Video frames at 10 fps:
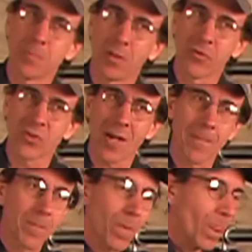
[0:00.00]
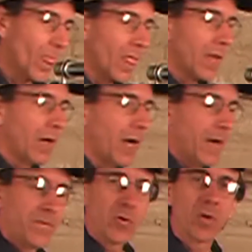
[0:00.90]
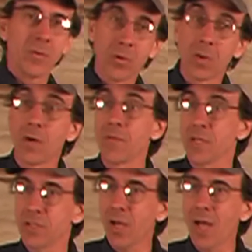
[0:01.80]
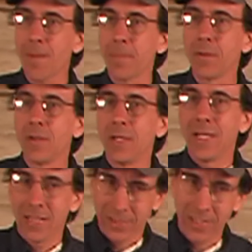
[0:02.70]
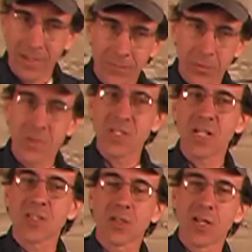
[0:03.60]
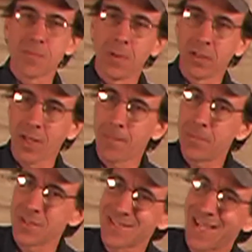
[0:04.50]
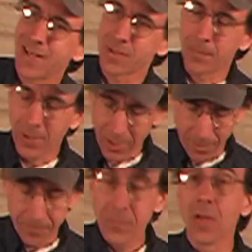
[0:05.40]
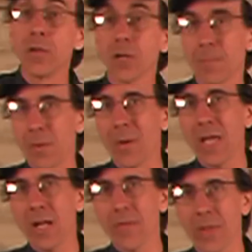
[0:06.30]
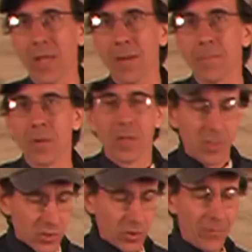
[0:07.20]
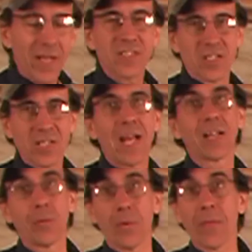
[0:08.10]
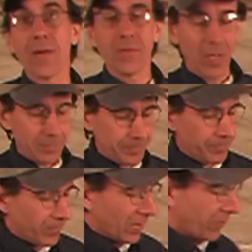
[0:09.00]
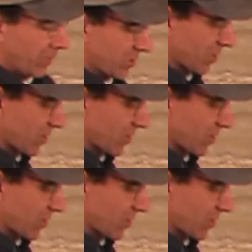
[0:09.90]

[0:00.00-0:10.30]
builds up, if you can do it over the top and if there is any sludge buildup, stay at the bottom, you can be way ahead of the game. So that's exactly what they've done. This is